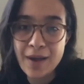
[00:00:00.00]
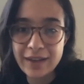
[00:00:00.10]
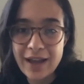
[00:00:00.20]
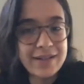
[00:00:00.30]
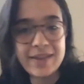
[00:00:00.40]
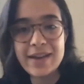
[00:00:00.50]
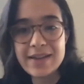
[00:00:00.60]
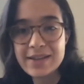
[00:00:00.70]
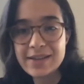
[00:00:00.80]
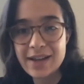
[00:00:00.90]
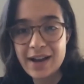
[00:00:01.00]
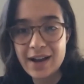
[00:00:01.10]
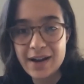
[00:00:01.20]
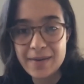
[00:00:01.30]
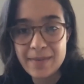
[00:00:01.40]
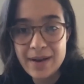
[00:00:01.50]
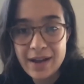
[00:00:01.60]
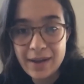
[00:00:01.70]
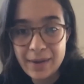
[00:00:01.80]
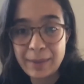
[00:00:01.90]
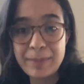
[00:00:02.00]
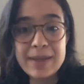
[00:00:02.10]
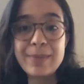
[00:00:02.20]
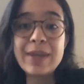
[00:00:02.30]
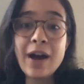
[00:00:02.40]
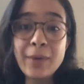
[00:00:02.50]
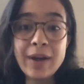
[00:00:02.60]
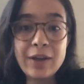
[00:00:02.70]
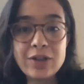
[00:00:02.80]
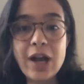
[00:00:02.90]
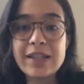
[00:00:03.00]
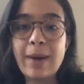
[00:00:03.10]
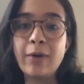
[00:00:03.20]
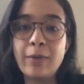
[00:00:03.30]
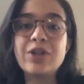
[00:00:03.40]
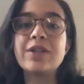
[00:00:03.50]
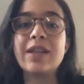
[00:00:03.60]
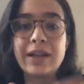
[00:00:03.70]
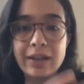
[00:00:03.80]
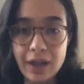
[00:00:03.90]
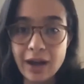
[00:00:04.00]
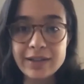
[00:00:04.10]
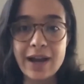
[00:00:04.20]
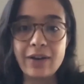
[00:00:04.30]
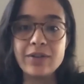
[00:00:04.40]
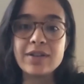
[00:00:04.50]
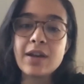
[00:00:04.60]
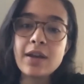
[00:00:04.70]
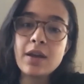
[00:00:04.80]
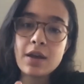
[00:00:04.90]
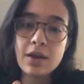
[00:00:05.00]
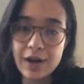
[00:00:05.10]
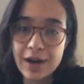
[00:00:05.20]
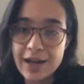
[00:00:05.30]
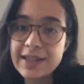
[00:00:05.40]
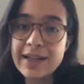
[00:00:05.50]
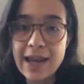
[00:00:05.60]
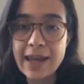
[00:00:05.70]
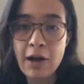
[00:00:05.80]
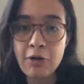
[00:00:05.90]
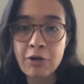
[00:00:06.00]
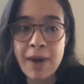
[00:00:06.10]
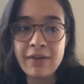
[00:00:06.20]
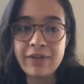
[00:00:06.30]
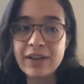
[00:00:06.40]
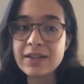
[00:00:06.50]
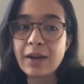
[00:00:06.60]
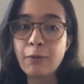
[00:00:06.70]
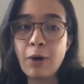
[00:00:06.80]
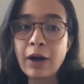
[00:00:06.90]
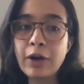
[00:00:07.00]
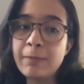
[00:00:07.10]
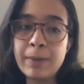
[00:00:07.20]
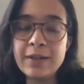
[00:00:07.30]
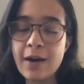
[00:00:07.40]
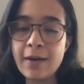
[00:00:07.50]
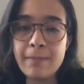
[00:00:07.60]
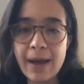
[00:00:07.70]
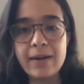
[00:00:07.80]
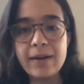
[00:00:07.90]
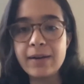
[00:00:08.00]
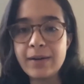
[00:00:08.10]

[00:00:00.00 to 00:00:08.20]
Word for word: led to this? Um, like be- beyond what you talked about, which is like the lockdowns, there isn't any health benefits like what could have been done better